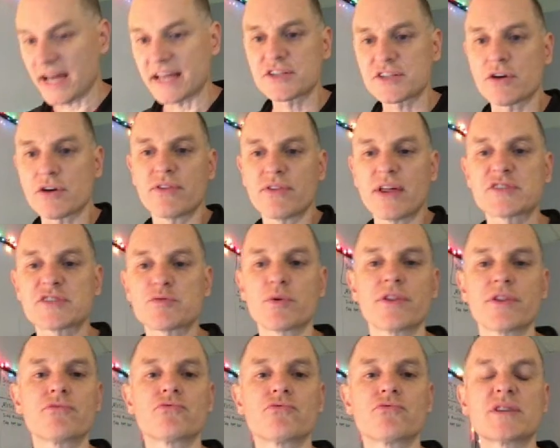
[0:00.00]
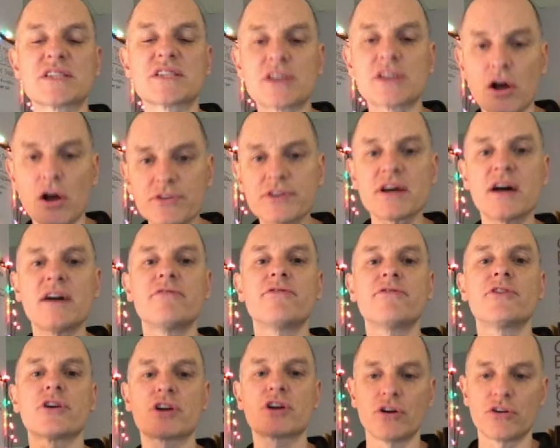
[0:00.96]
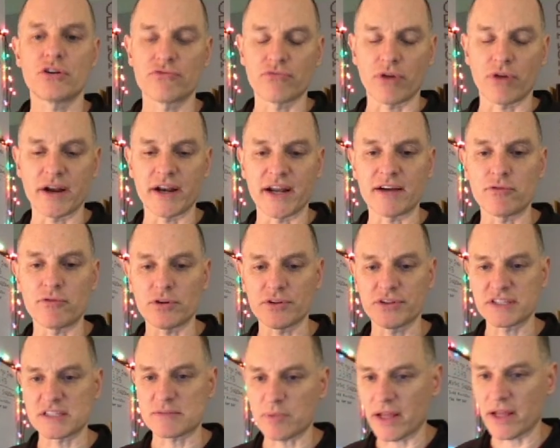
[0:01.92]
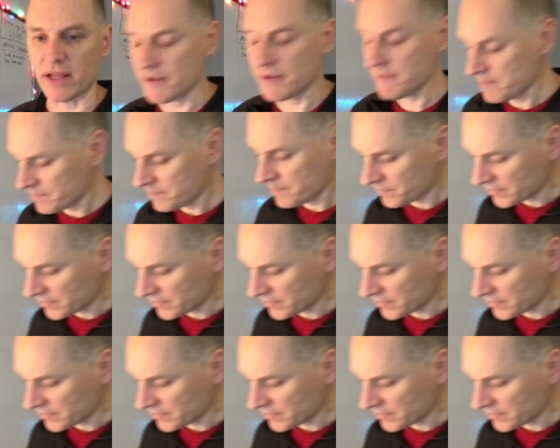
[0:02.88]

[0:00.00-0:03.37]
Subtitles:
So that's where the result of your code running will display.